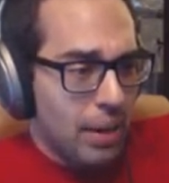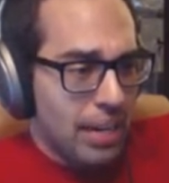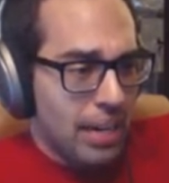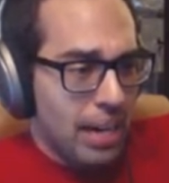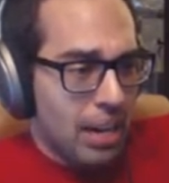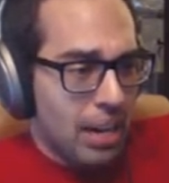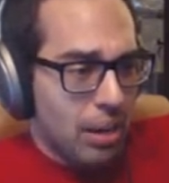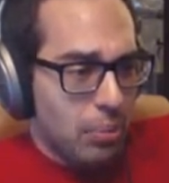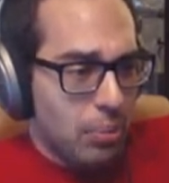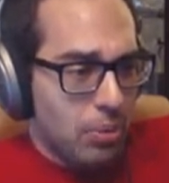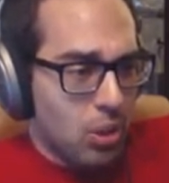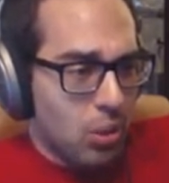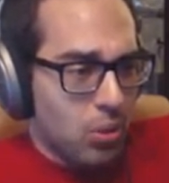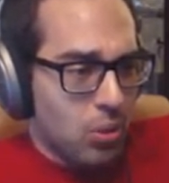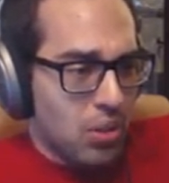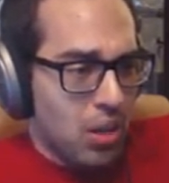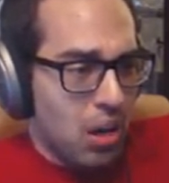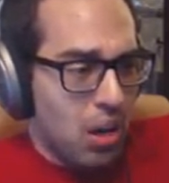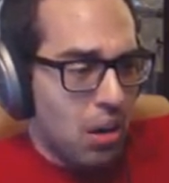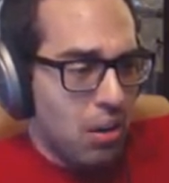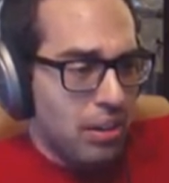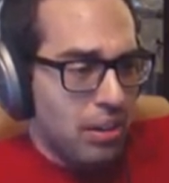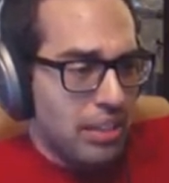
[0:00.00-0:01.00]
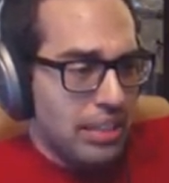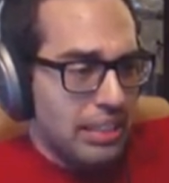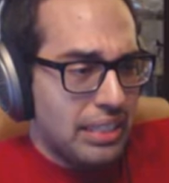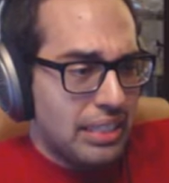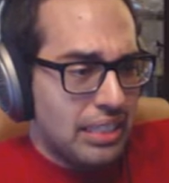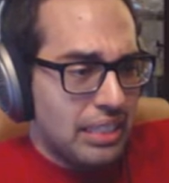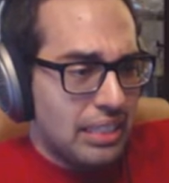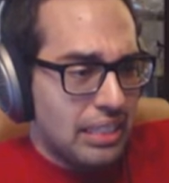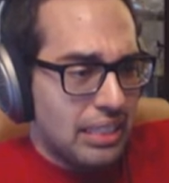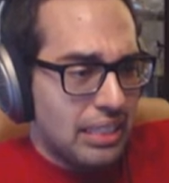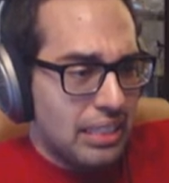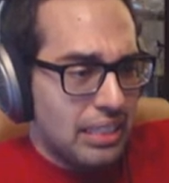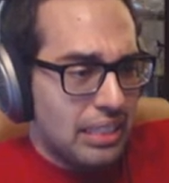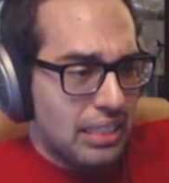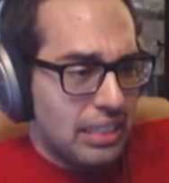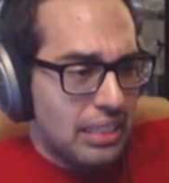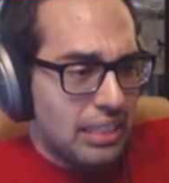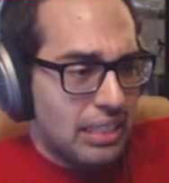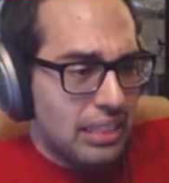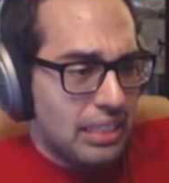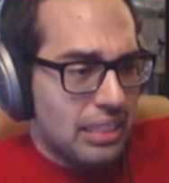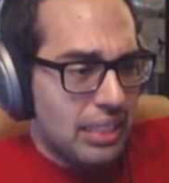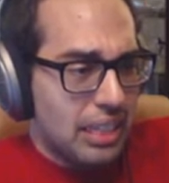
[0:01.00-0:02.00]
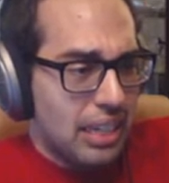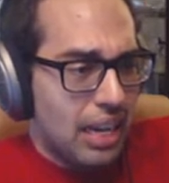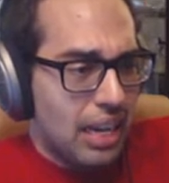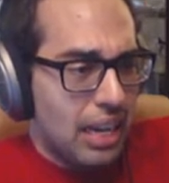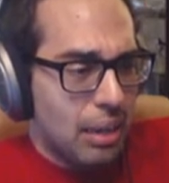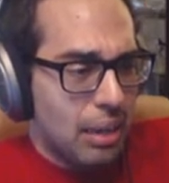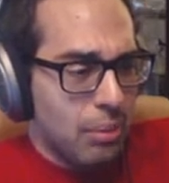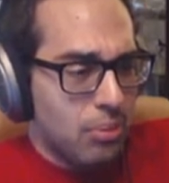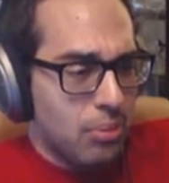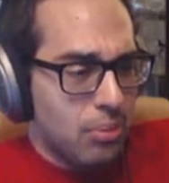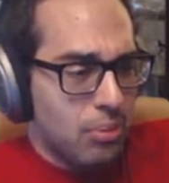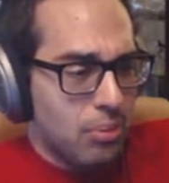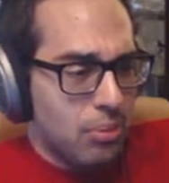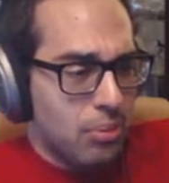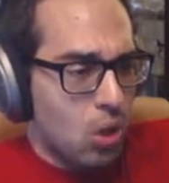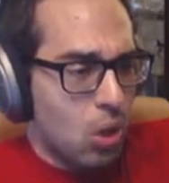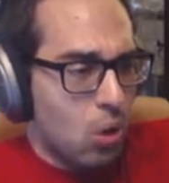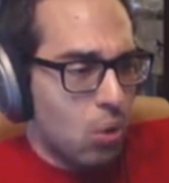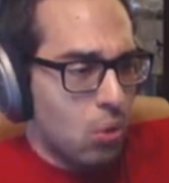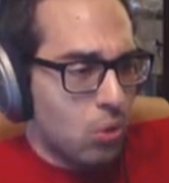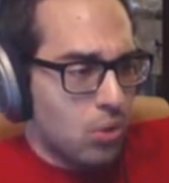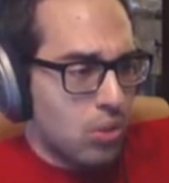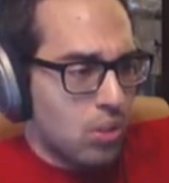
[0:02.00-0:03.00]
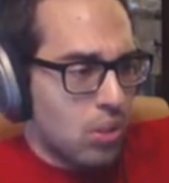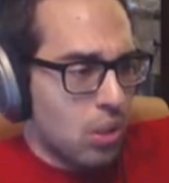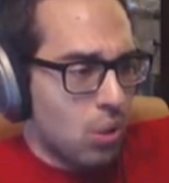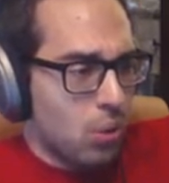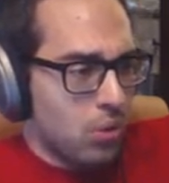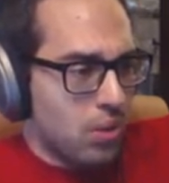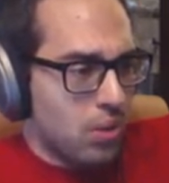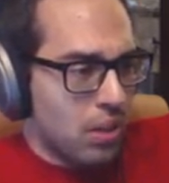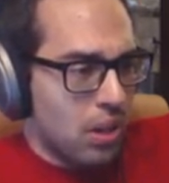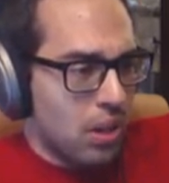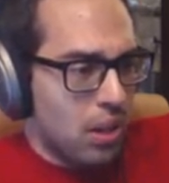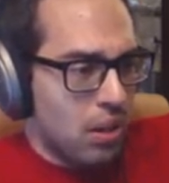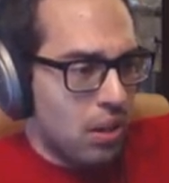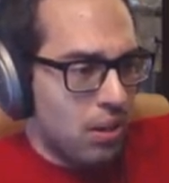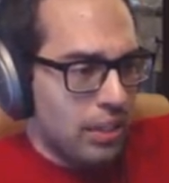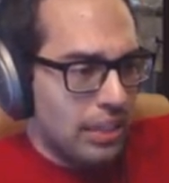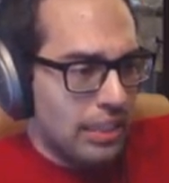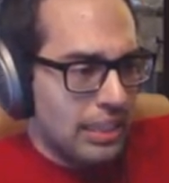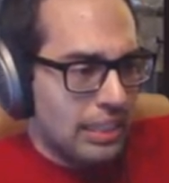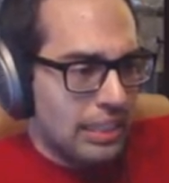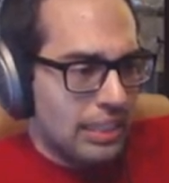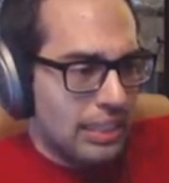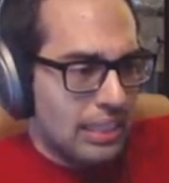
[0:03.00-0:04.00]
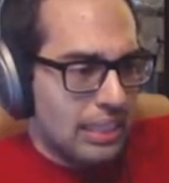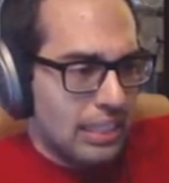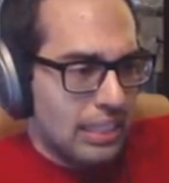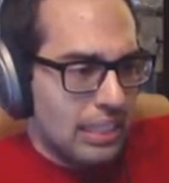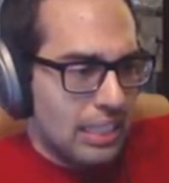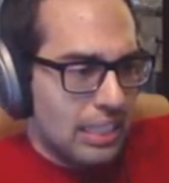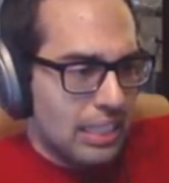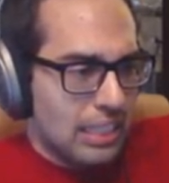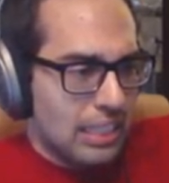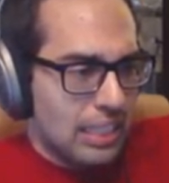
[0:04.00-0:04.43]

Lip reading: Oh my god, I'm so sorry! I'm so sorry!